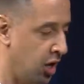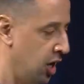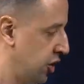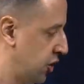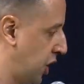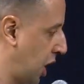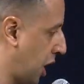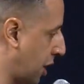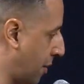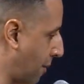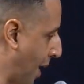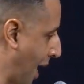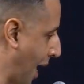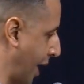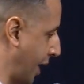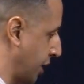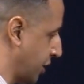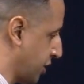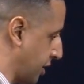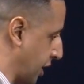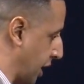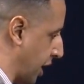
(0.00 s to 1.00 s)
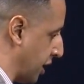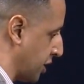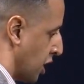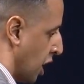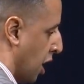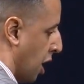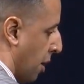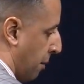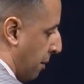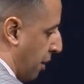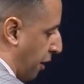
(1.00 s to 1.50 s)
Jeremiah says,
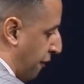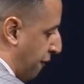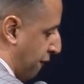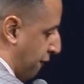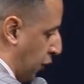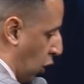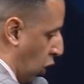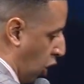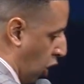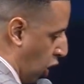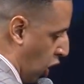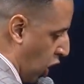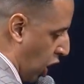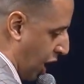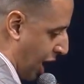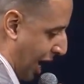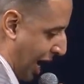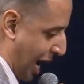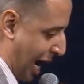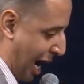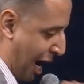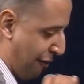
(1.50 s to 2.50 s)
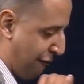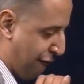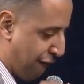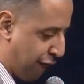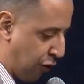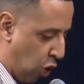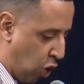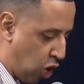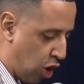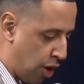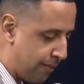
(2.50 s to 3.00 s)
Before I
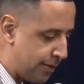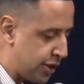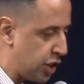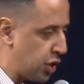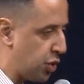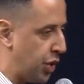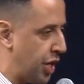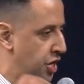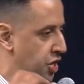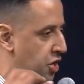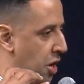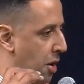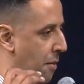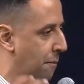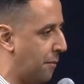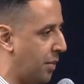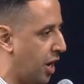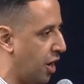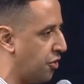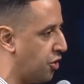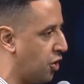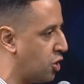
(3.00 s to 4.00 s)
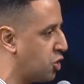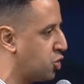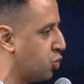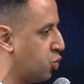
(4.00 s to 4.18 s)
formed you in your mother's